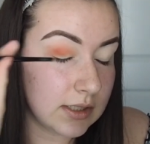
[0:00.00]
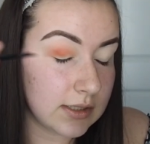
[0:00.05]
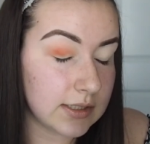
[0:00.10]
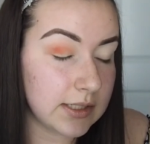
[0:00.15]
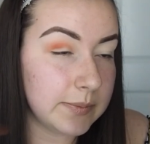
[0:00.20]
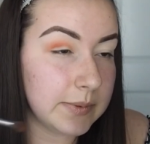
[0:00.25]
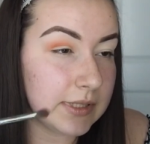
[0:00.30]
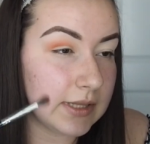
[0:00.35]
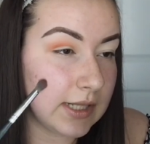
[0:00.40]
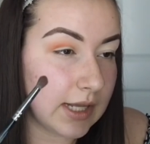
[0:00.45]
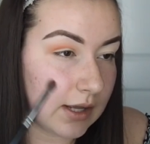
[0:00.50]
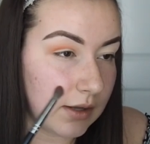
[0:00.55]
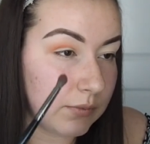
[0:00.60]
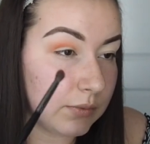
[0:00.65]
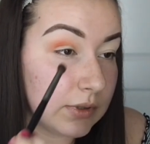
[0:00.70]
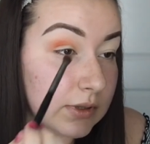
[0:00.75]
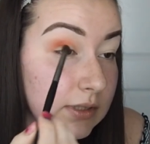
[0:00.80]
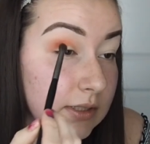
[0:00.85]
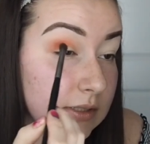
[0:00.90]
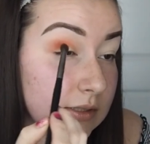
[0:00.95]
Deepen that
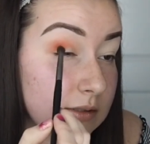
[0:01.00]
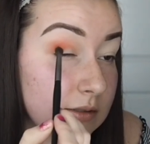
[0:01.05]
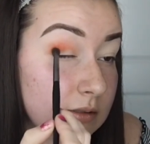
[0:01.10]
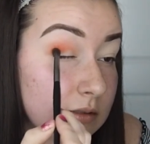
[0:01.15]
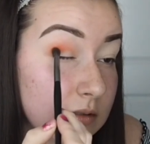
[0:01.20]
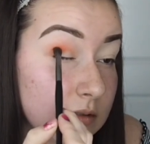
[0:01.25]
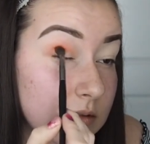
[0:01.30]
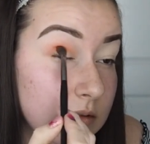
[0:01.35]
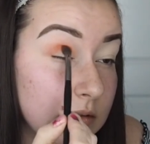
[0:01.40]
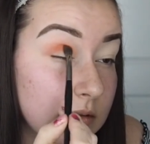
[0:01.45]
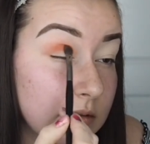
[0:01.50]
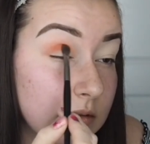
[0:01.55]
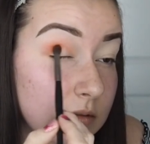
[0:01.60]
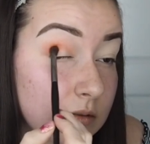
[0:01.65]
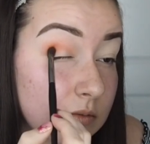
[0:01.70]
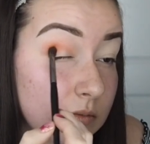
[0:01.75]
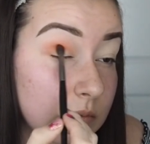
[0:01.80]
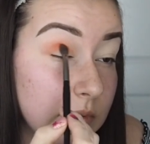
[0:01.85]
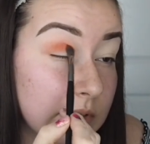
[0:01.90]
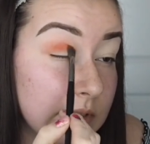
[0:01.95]
with this
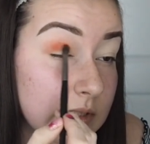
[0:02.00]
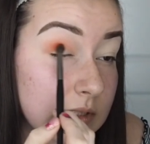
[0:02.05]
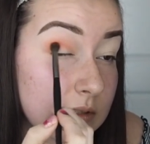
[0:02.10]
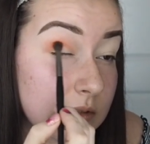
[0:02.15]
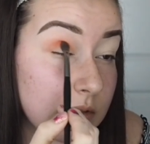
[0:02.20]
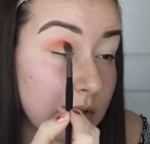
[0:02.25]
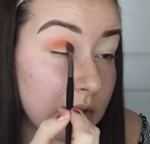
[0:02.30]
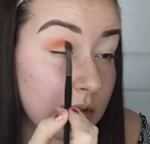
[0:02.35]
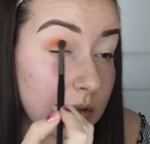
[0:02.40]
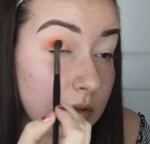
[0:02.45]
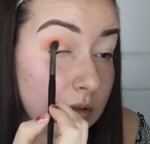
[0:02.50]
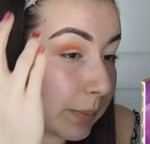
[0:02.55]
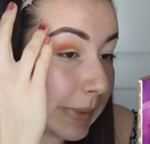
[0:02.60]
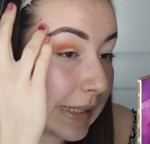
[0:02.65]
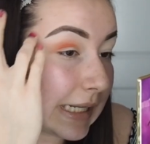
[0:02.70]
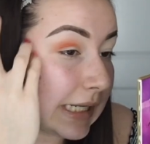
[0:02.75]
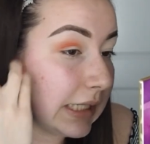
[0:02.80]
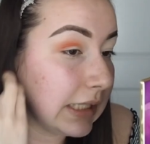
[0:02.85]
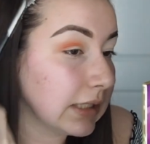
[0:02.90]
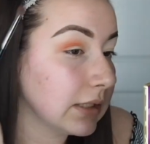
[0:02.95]
darker
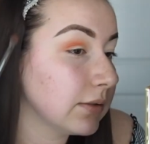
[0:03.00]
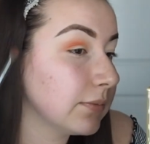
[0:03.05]
pink.